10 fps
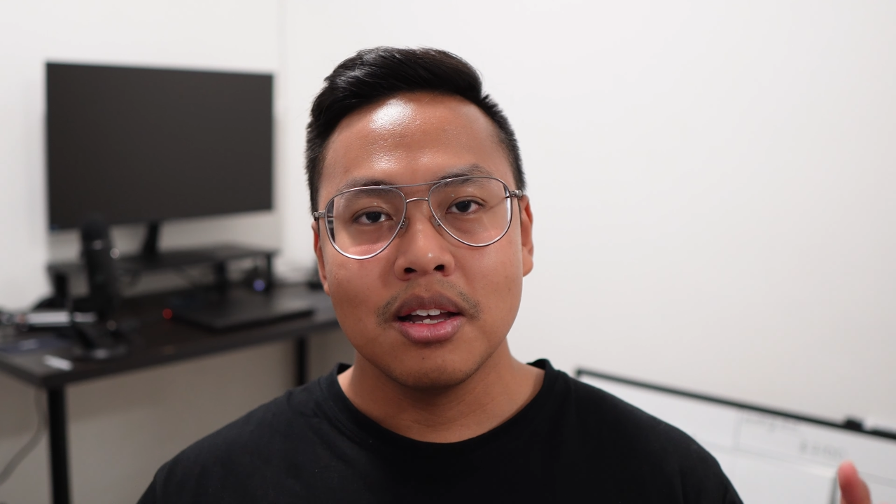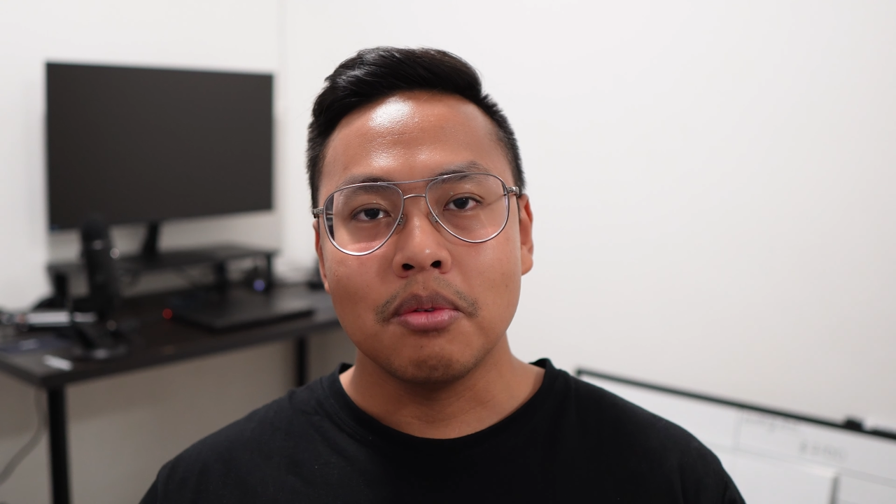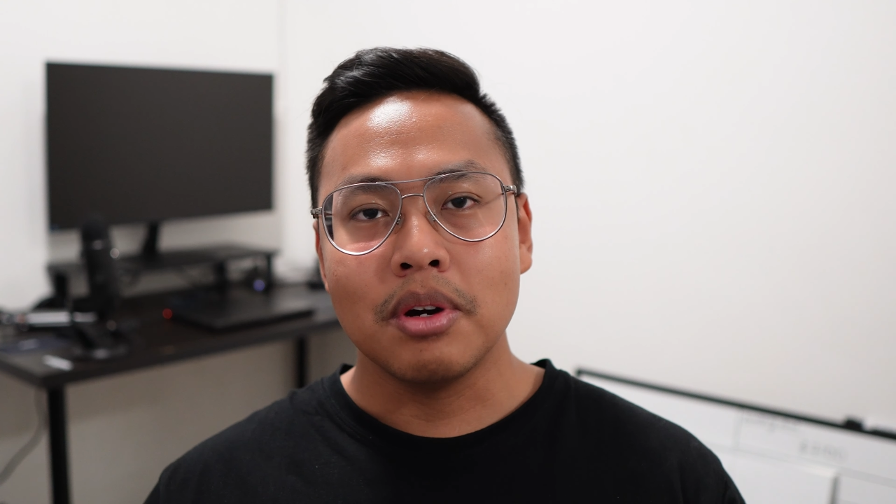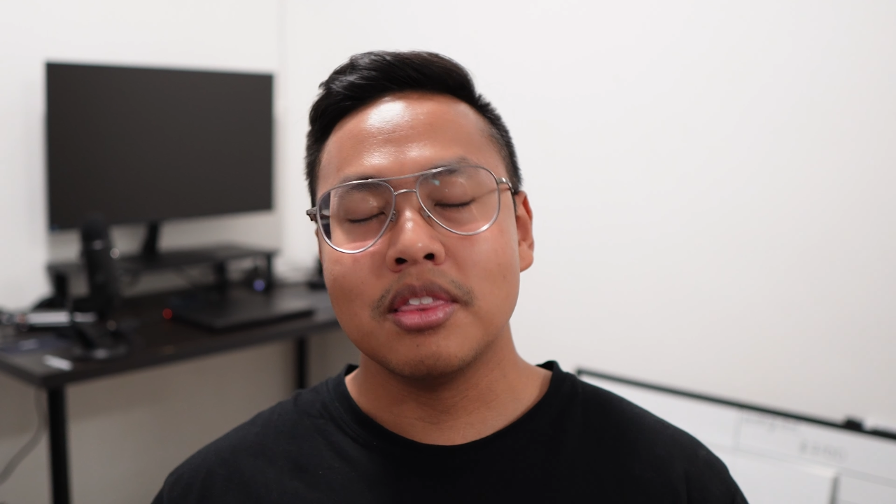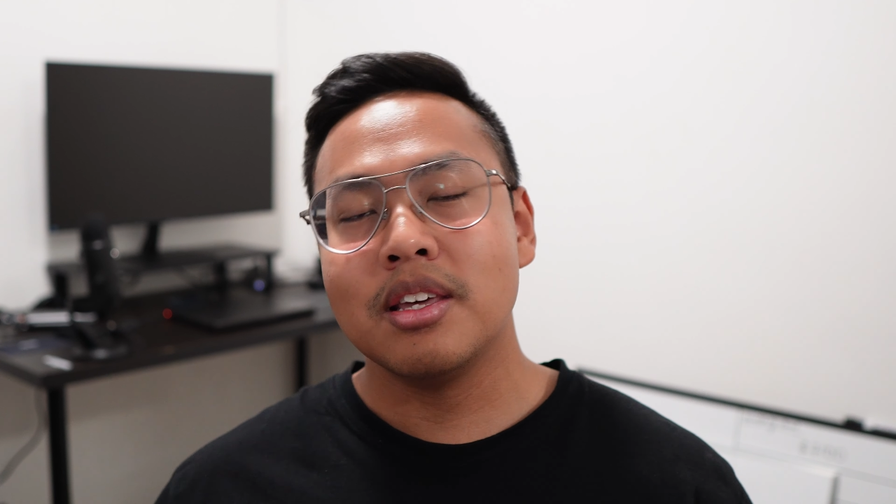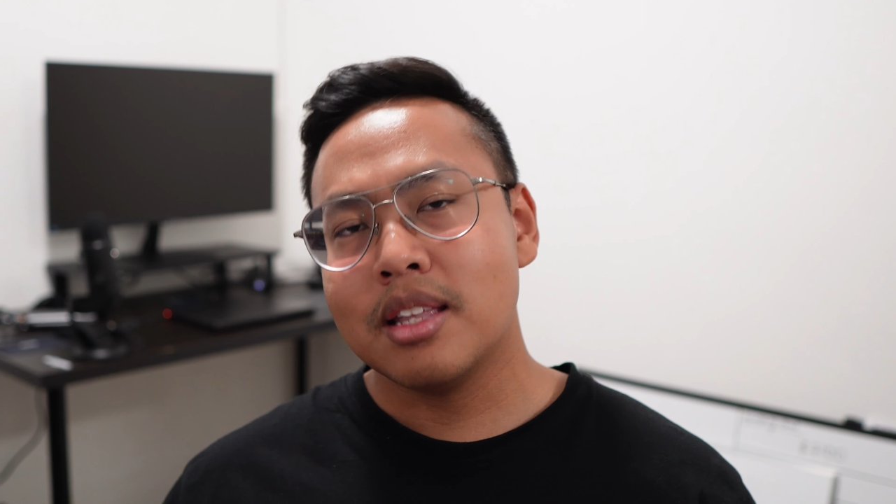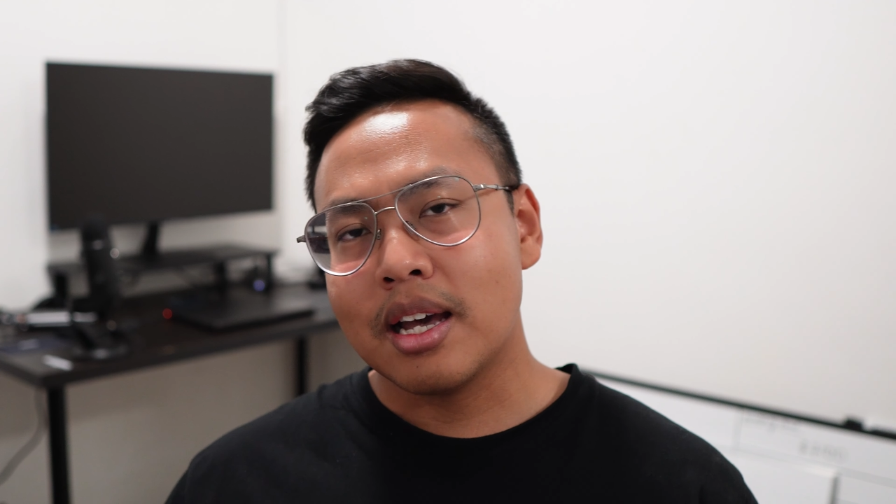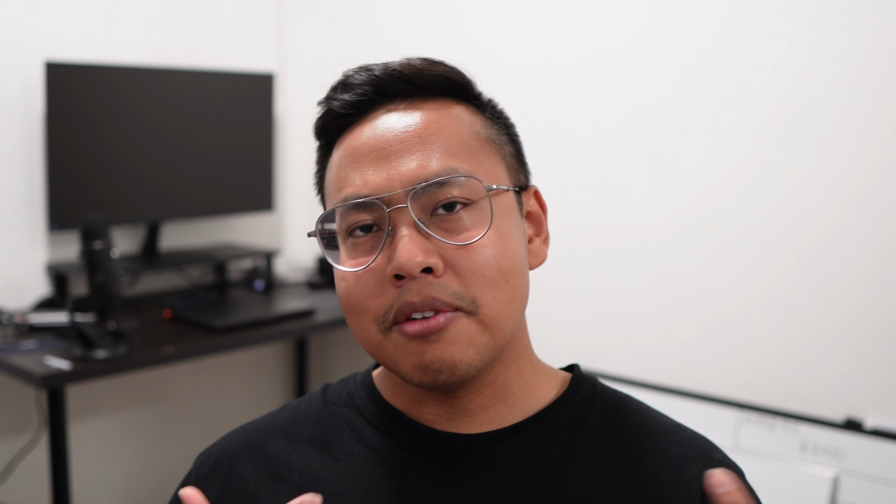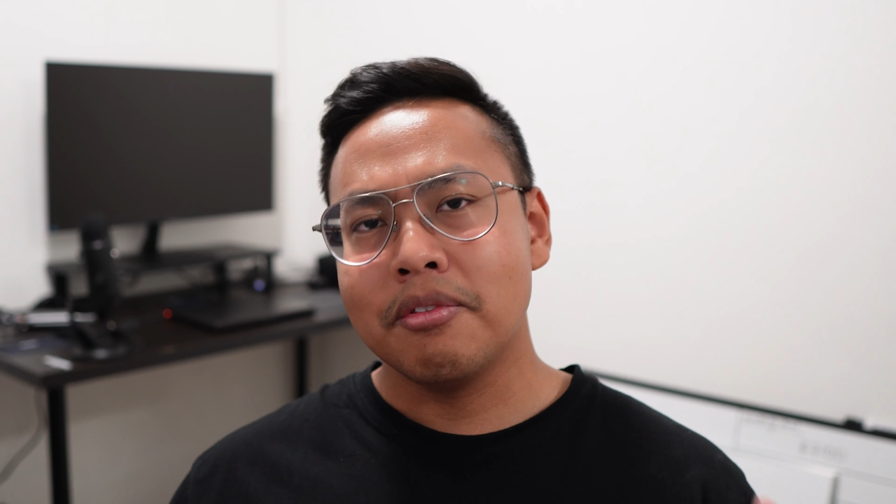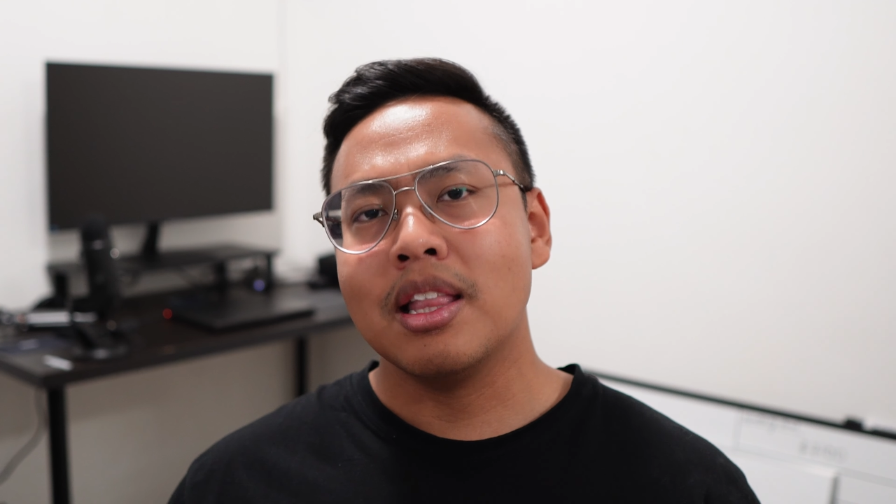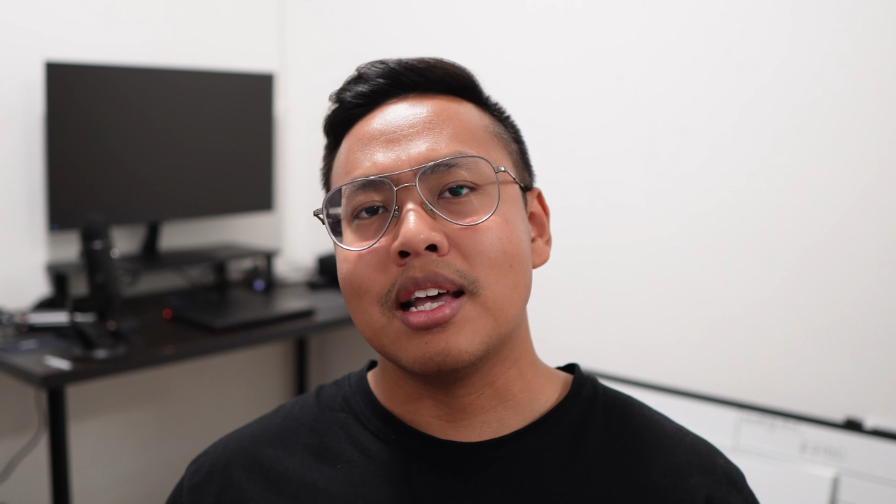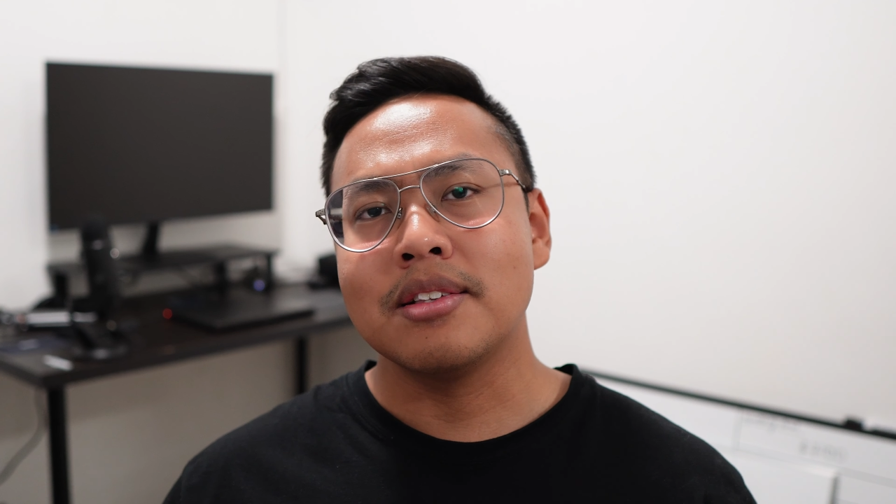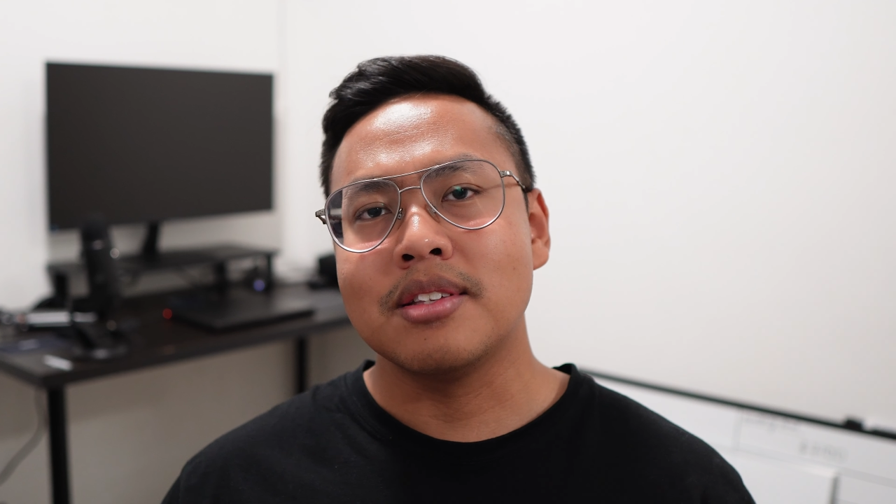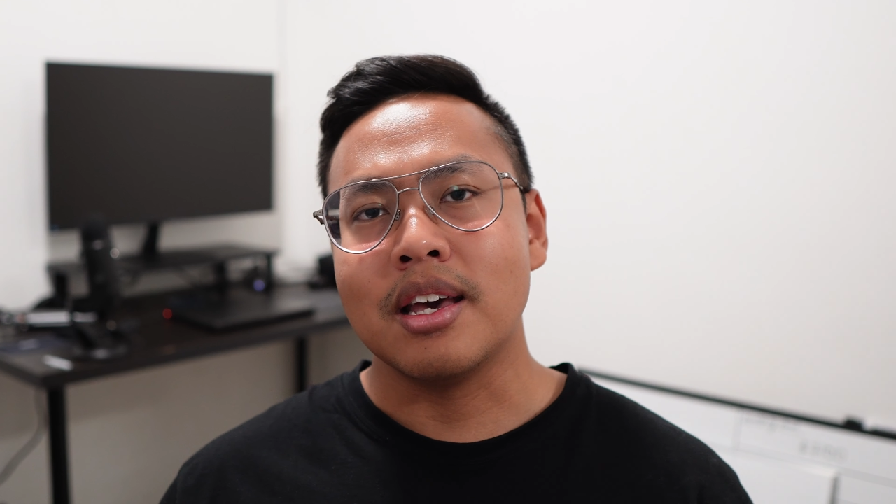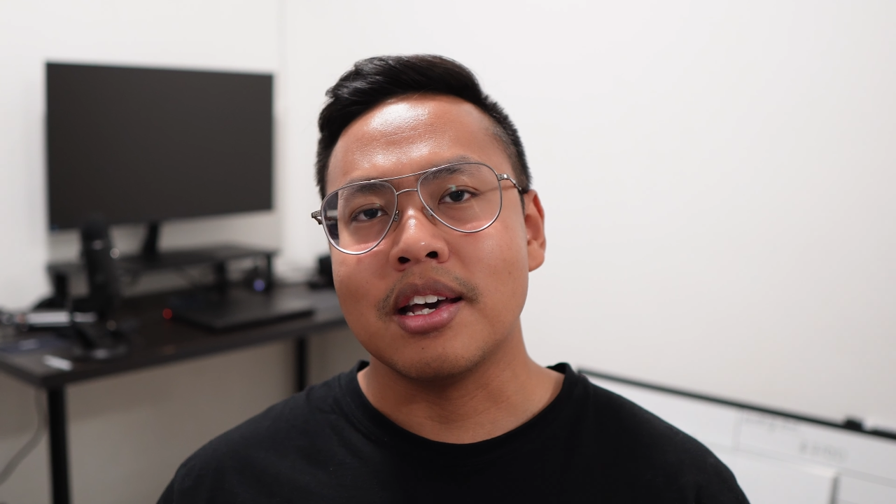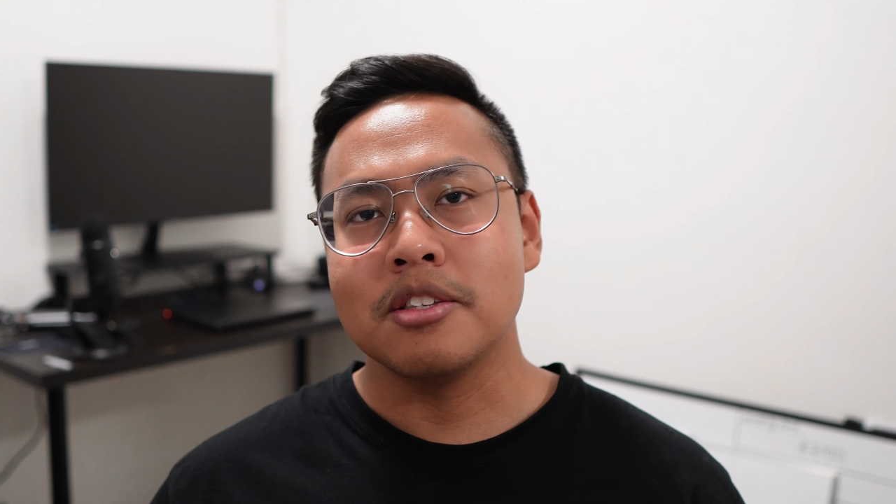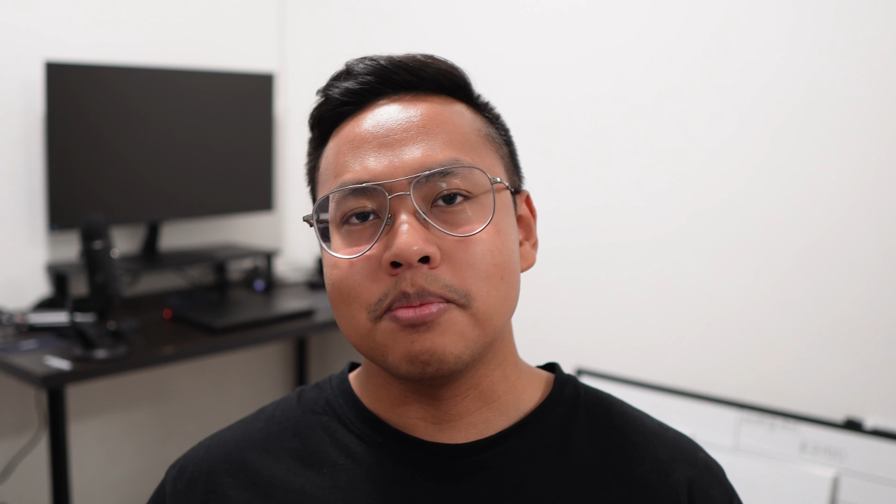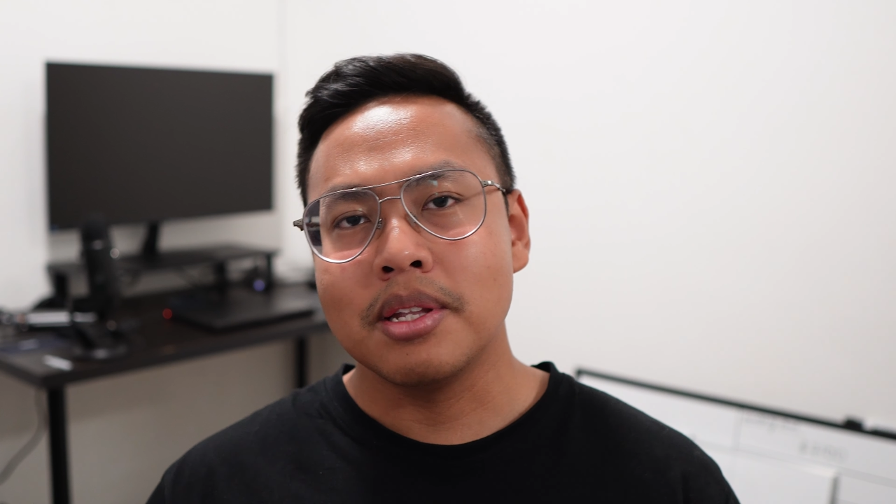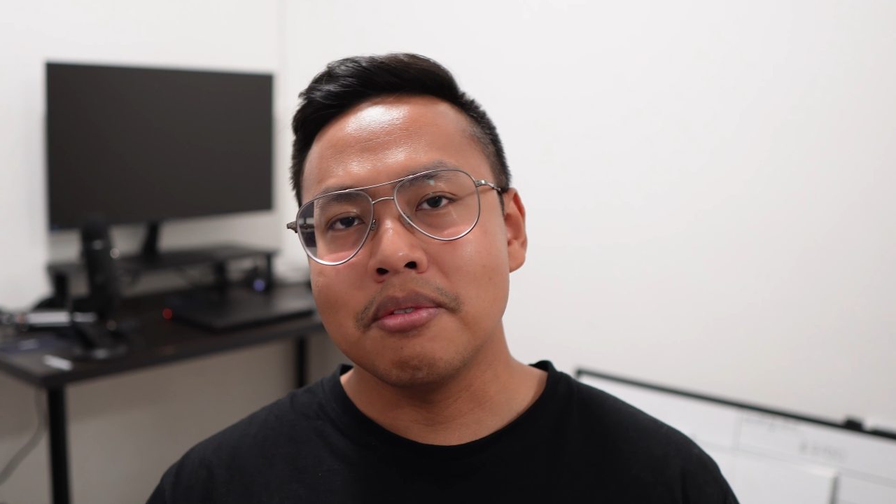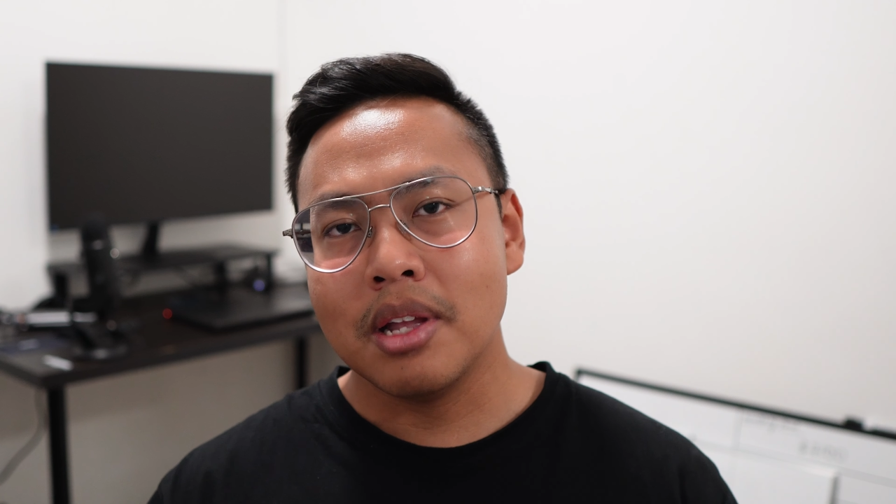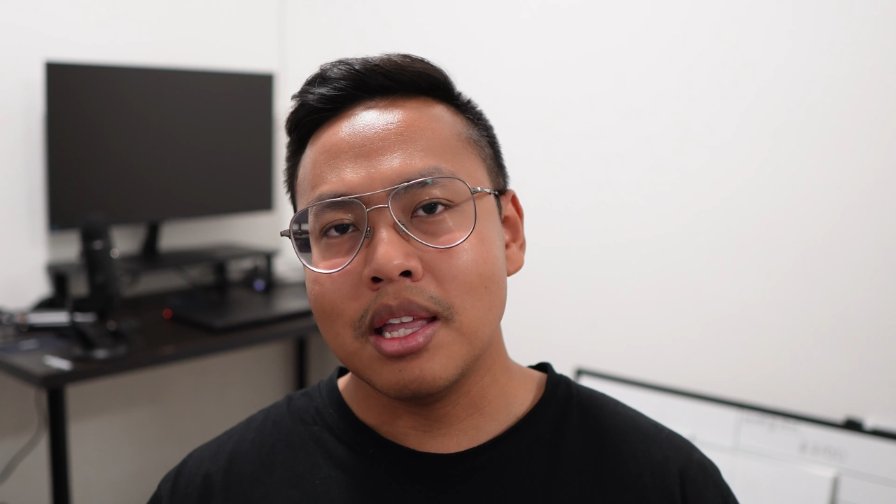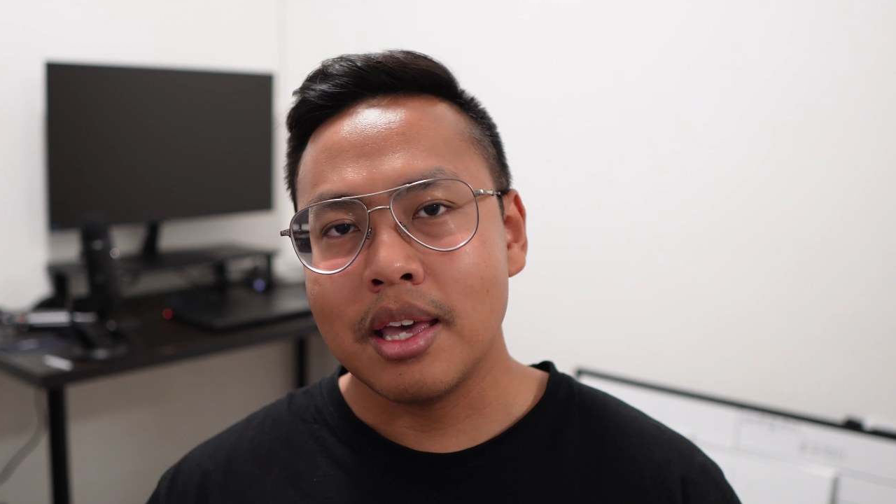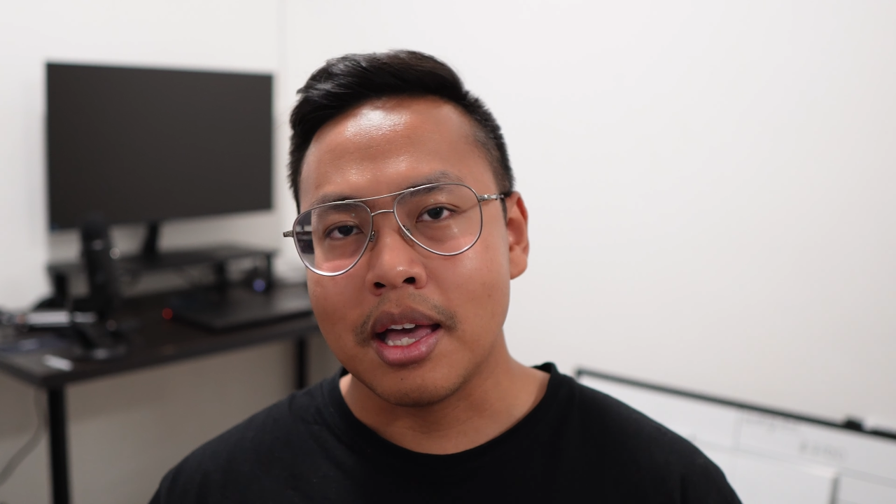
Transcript: One thing that I realized that has been really